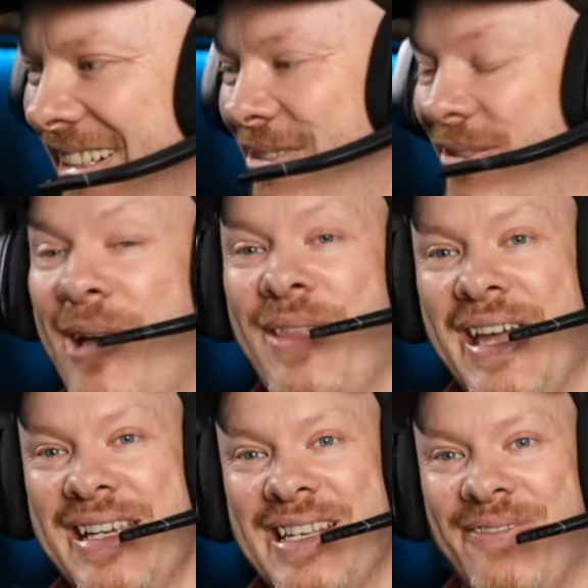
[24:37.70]
well, now that
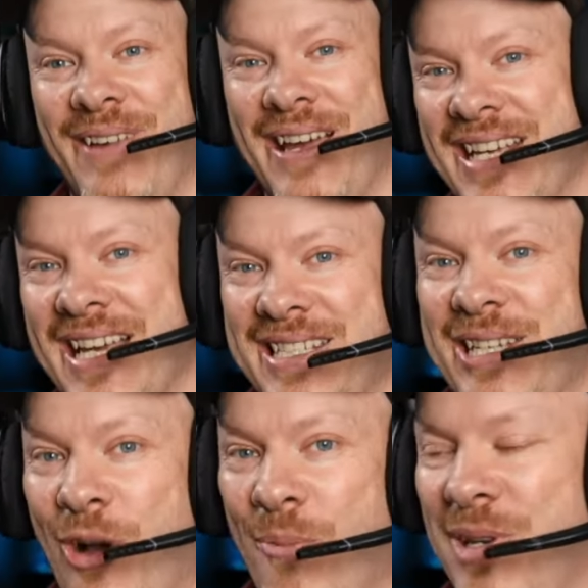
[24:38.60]
is a fantastic
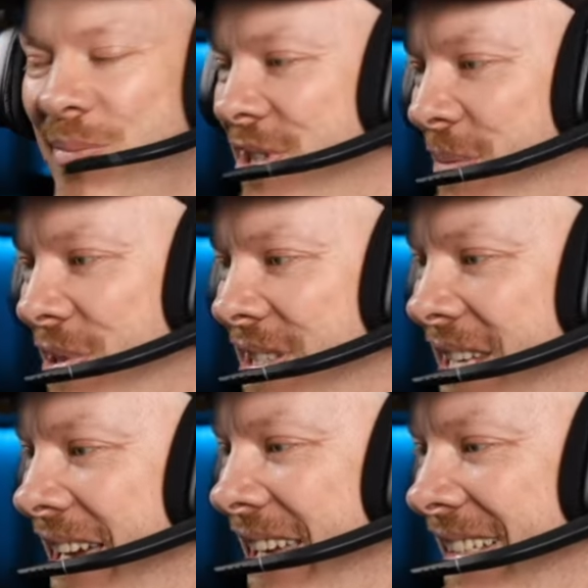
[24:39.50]
compliment, I must say.